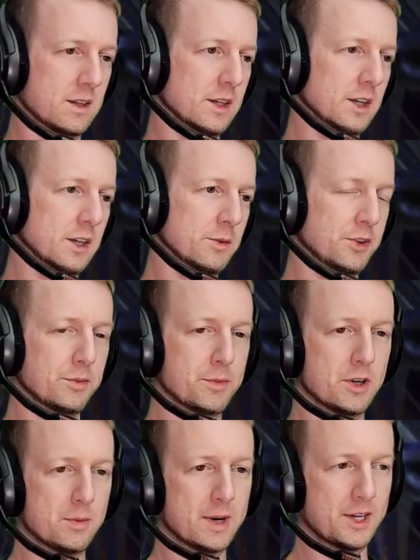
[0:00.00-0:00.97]
And he wants a
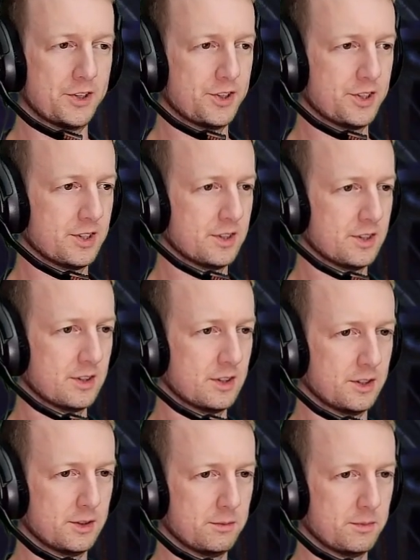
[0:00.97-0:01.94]
mirror match.
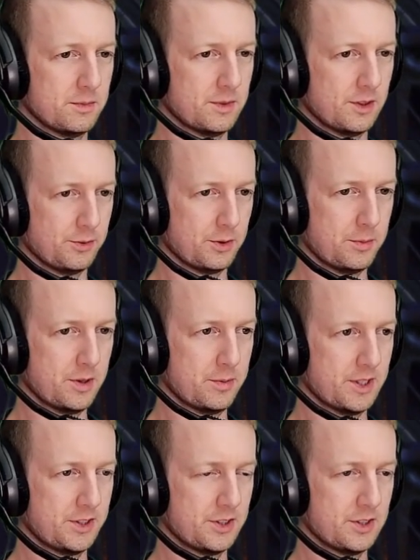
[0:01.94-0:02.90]
Nope, he doesn't want a mirror
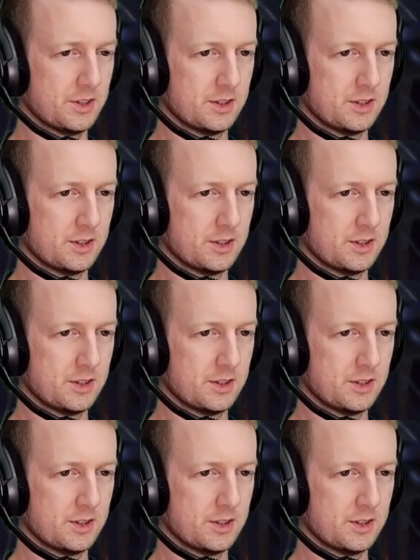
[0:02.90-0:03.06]
match.